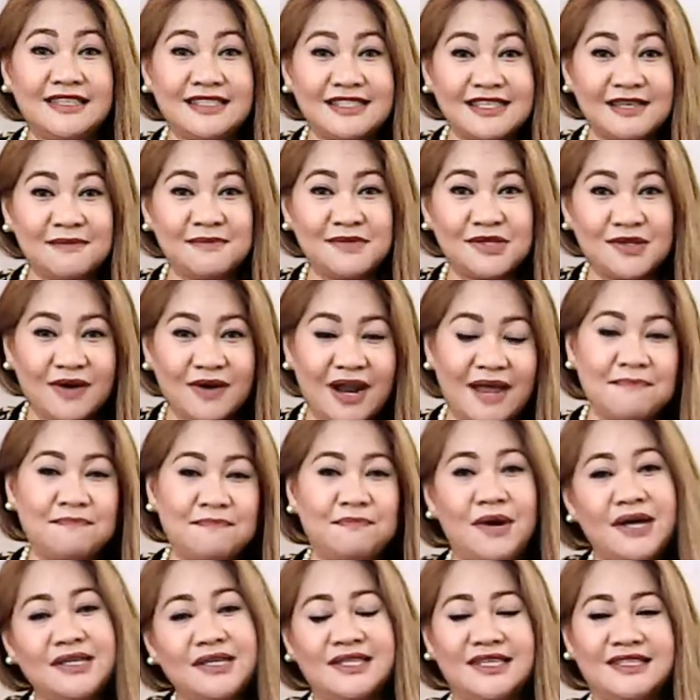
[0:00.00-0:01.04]
subscribe
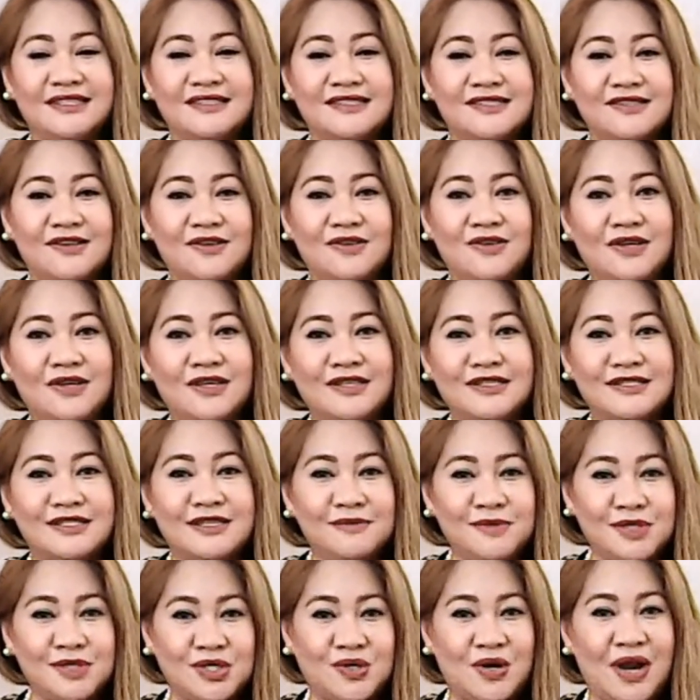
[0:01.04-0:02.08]
button so you can
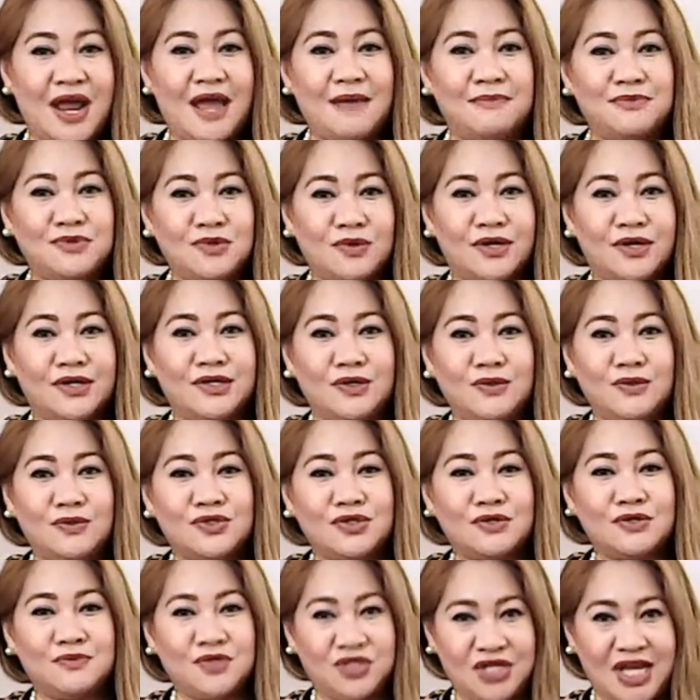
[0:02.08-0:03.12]
subscribe to our
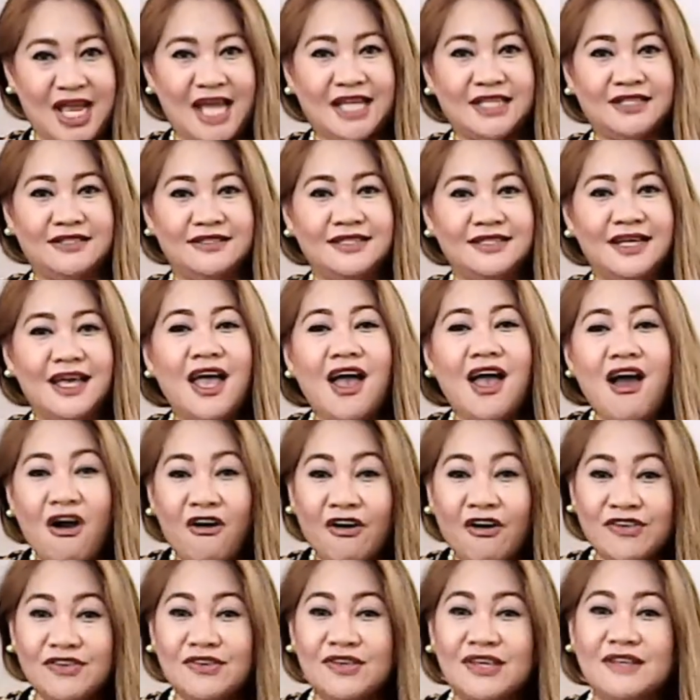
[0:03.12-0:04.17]
YouTube channel. Or
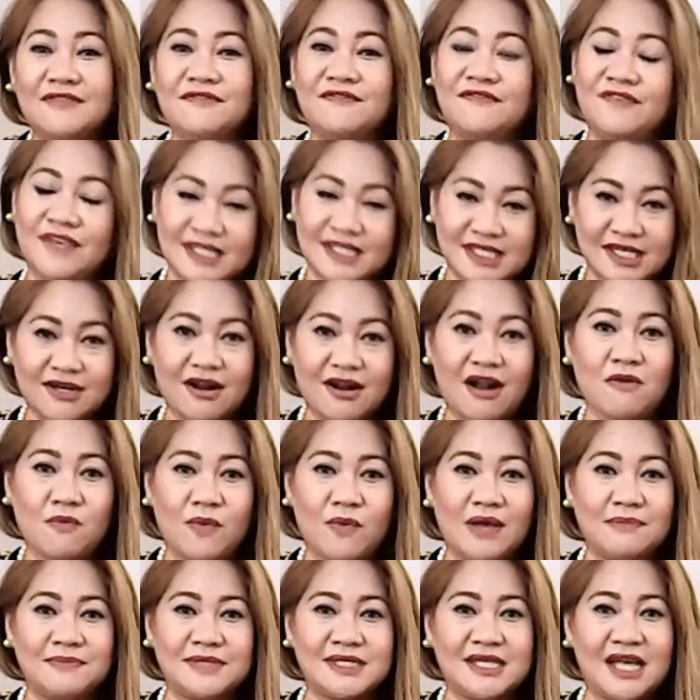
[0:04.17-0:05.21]
you can visit our
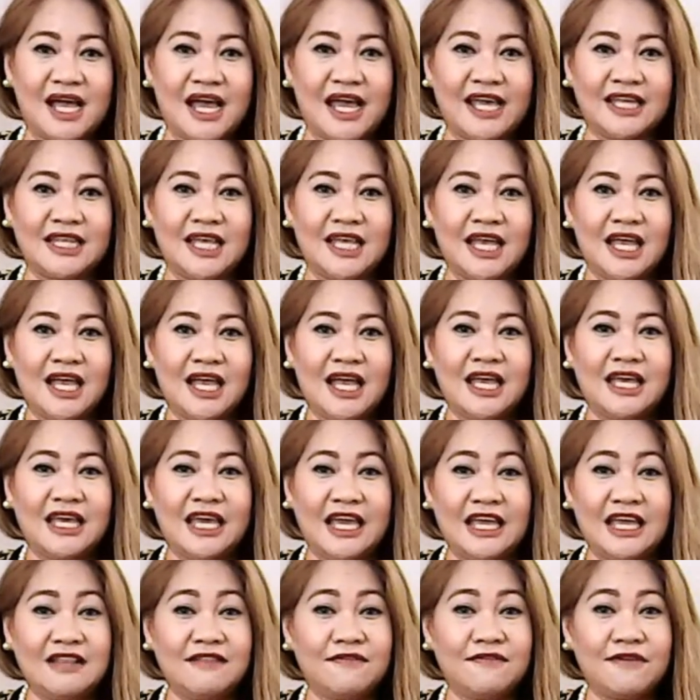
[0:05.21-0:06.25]
website
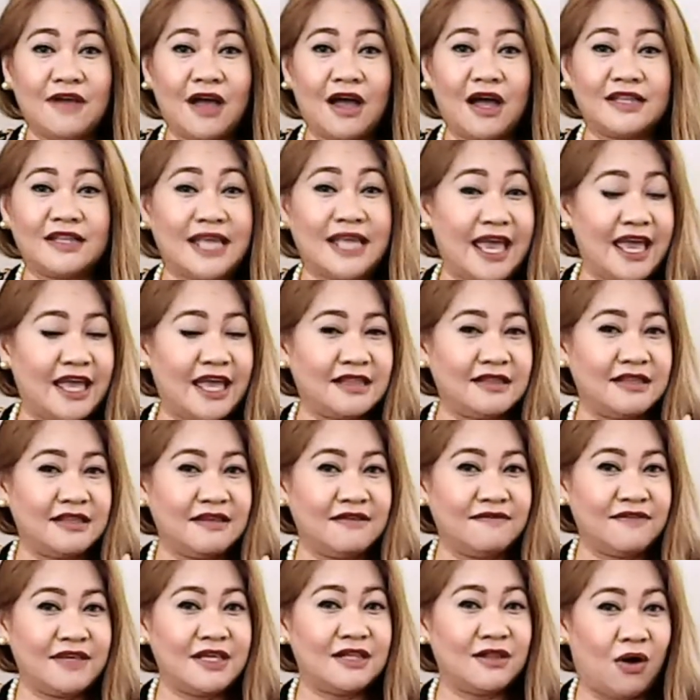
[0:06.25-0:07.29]
at
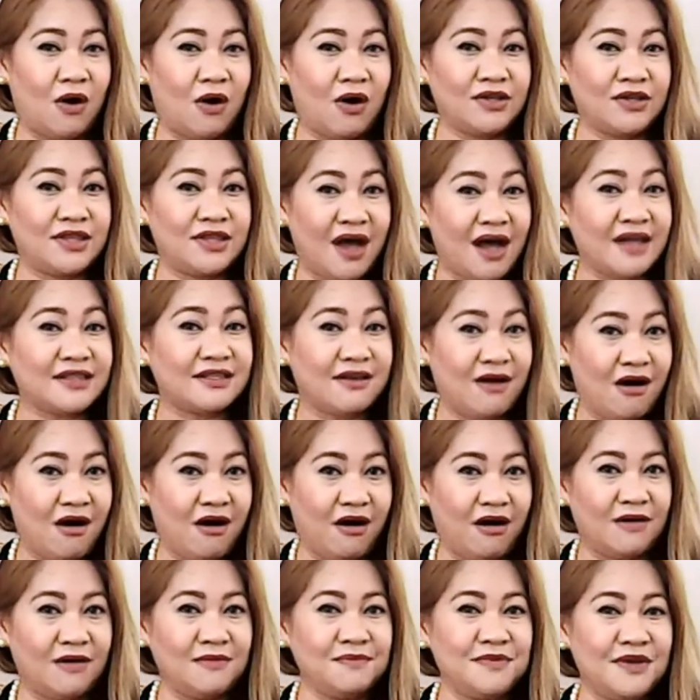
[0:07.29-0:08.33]

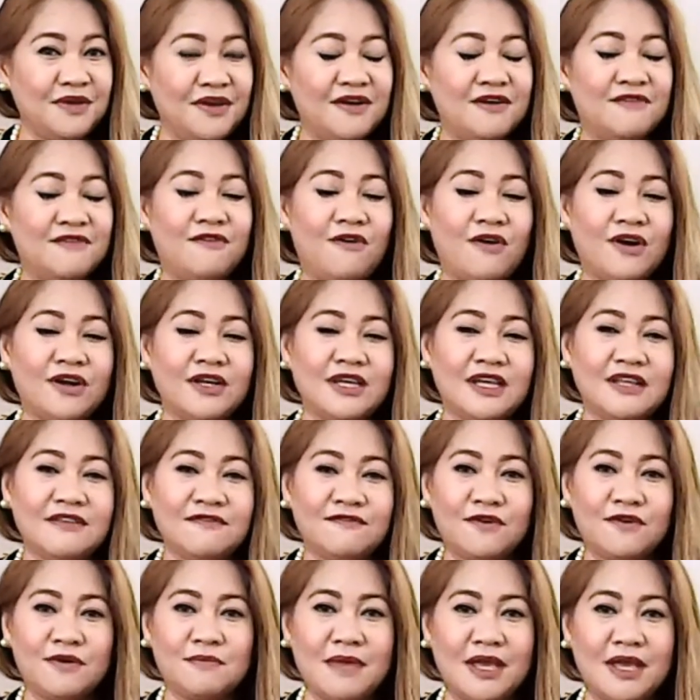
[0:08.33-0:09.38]
ndvlaw.com for
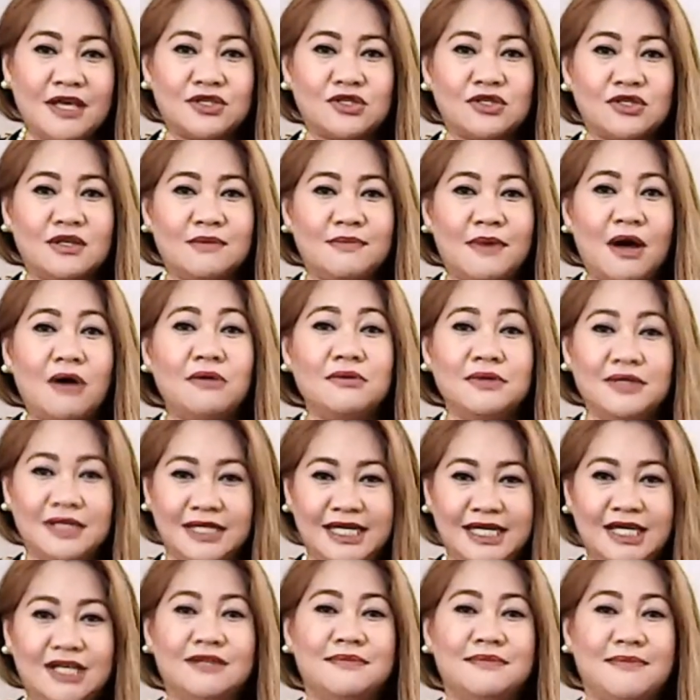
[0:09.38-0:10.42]
information about
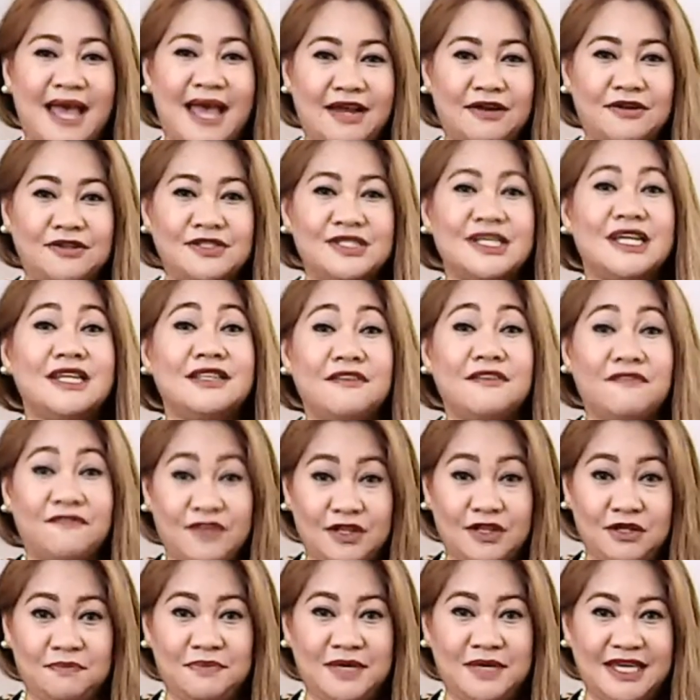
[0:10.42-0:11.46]
legal matters in the
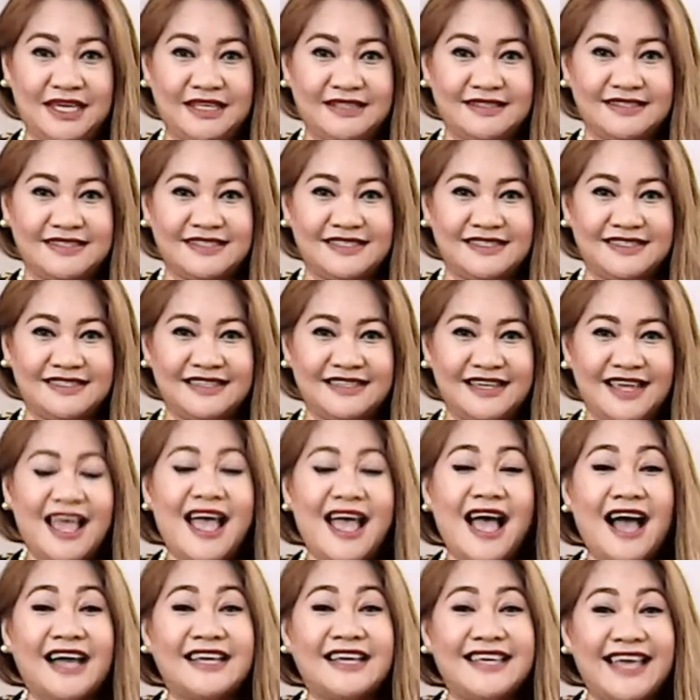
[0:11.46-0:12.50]
Philippines.
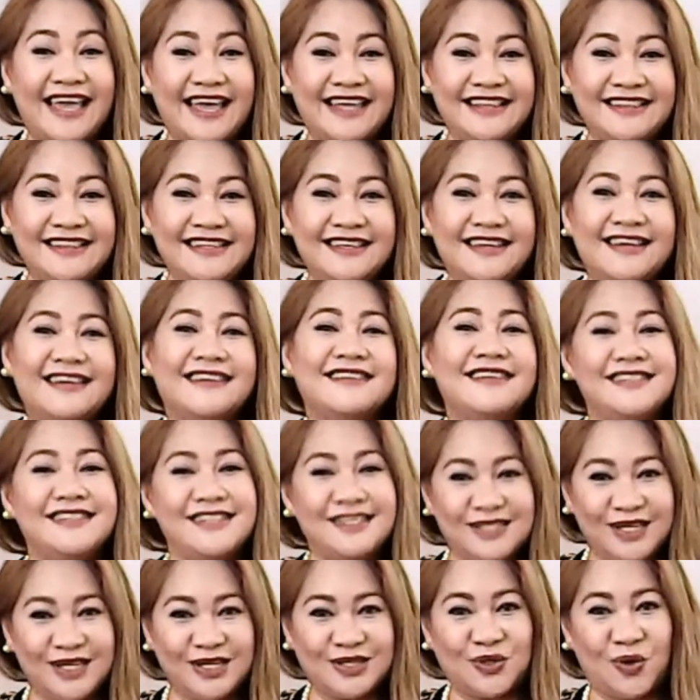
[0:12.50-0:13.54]
Again, this
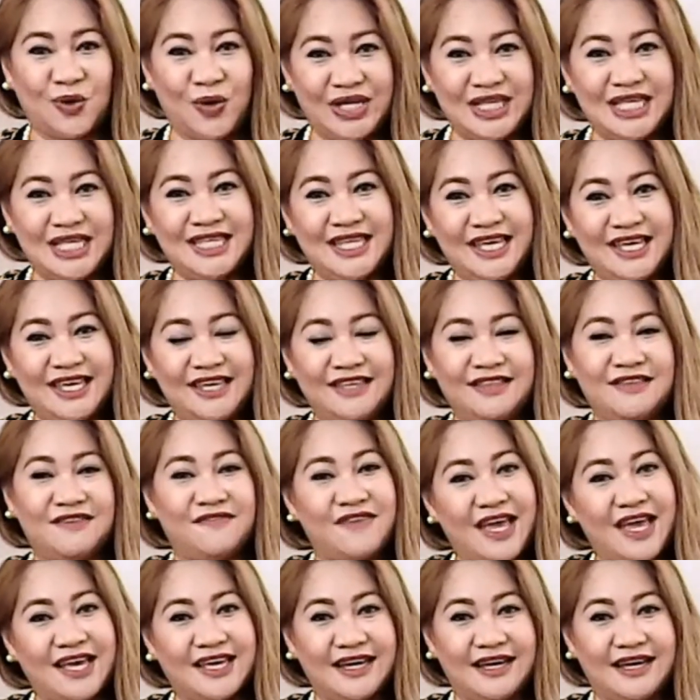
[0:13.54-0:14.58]
is Attorney Nikki de
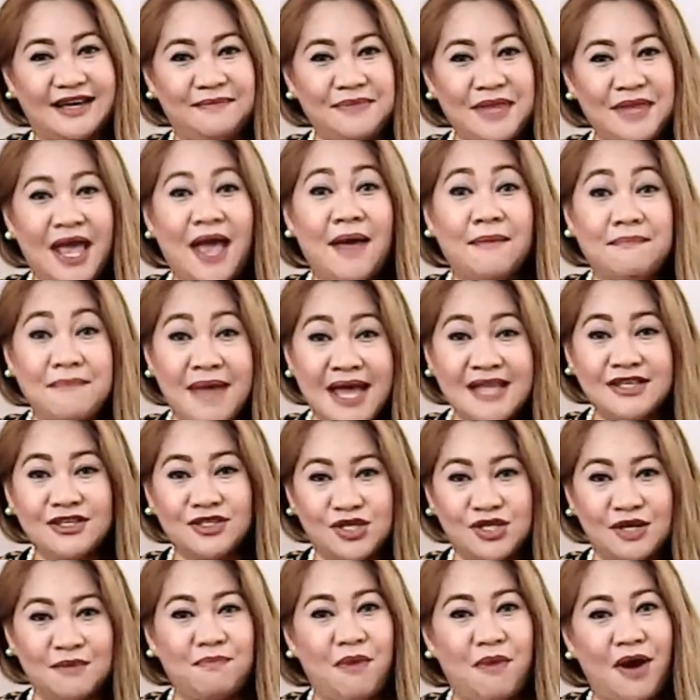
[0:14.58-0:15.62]
Vega,
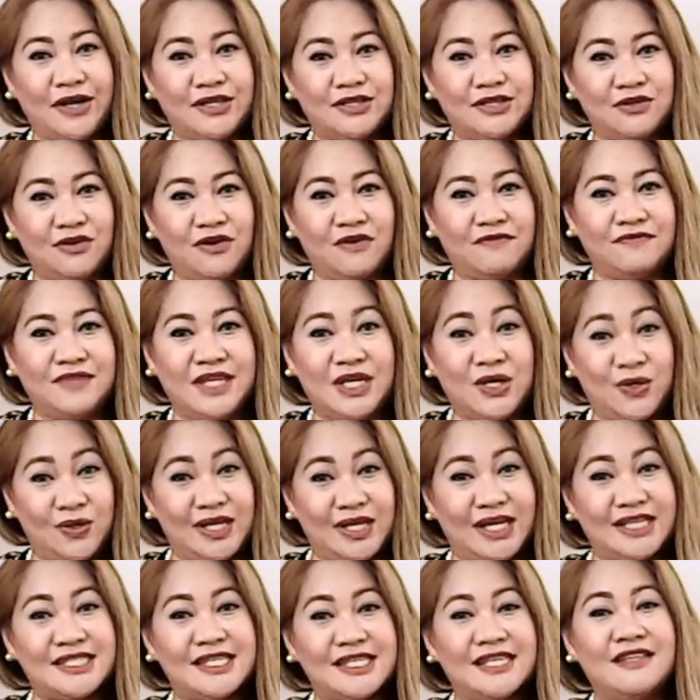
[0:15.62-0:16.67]
Managing Partner of
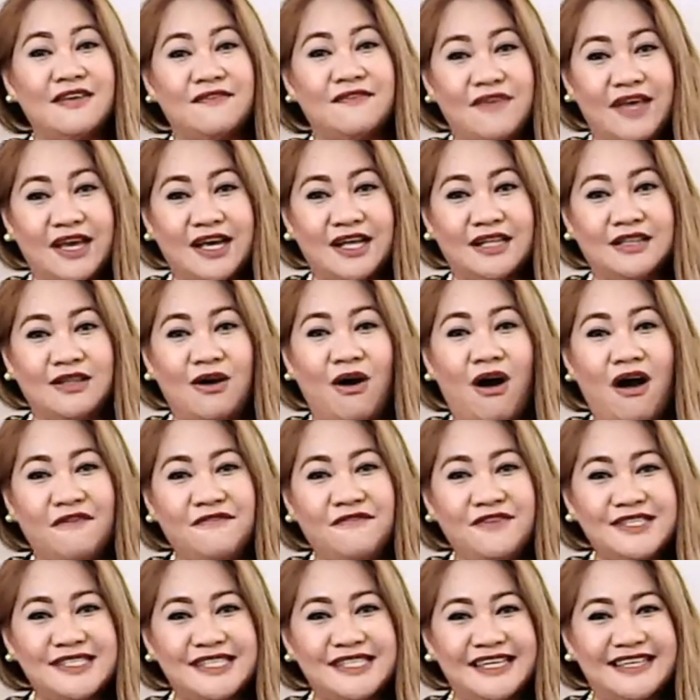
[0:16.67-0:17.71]
Nicolas and de Vega Law
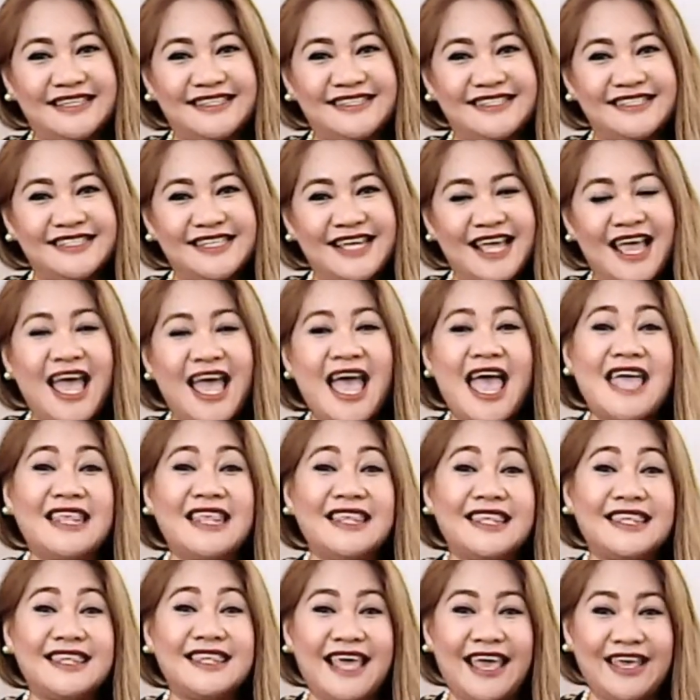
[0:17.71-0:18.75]
Offices.
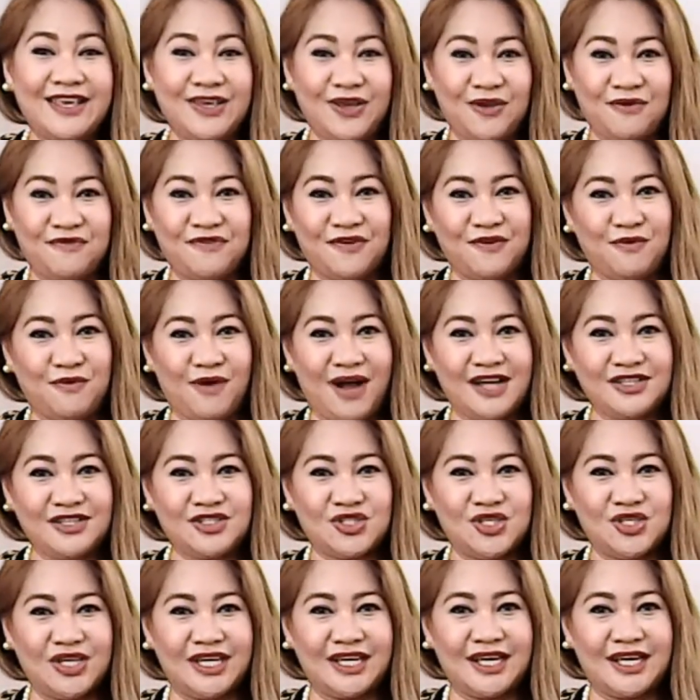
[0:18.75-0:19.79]
And thank you for
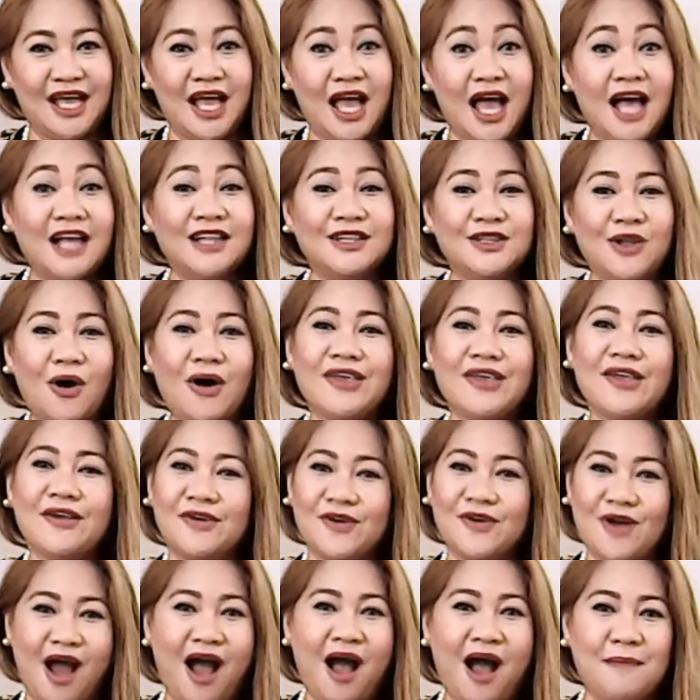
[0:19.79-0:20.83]
watching Lawyer
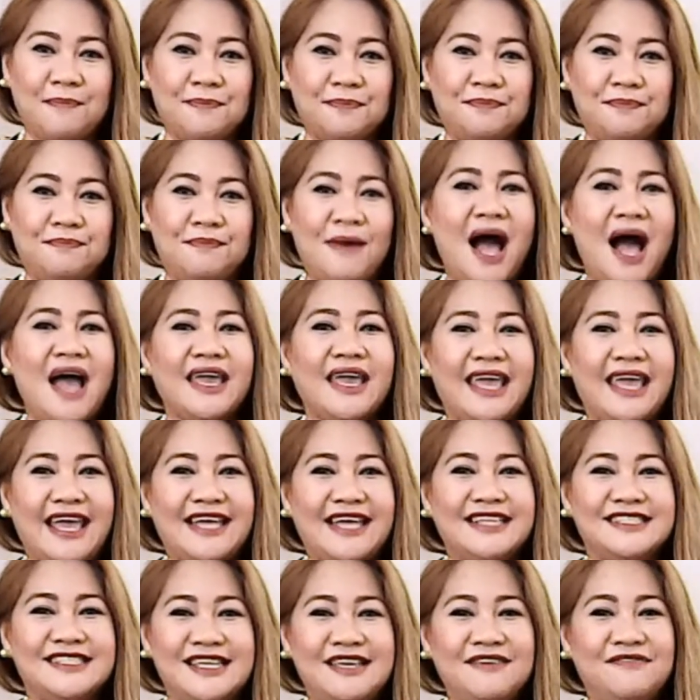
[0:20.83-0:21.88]
Up by
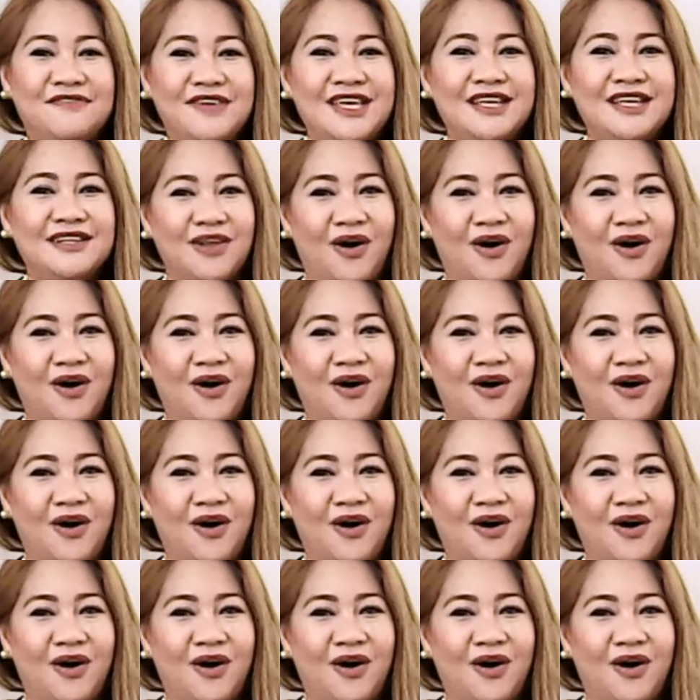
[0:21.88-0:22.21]
NDV